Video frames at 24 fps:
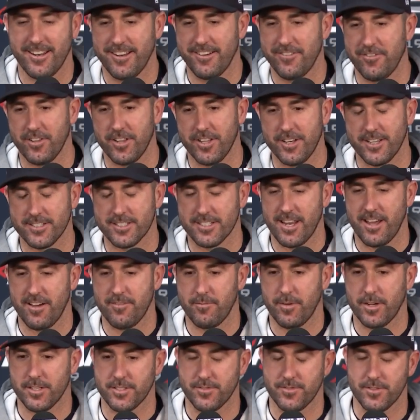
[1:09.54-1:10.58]
really doesn't
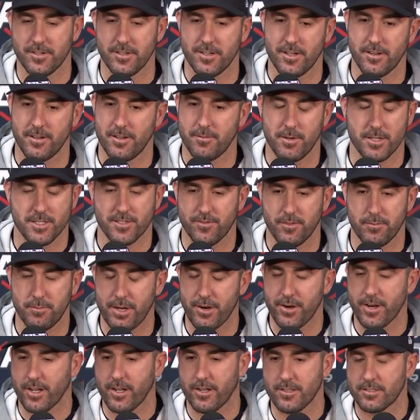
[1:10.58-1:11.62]
have much of a
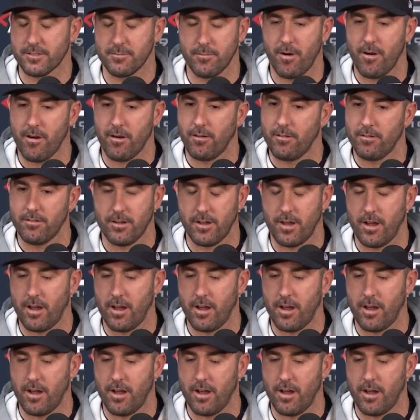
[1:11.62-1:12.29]
bearing on tomorrow.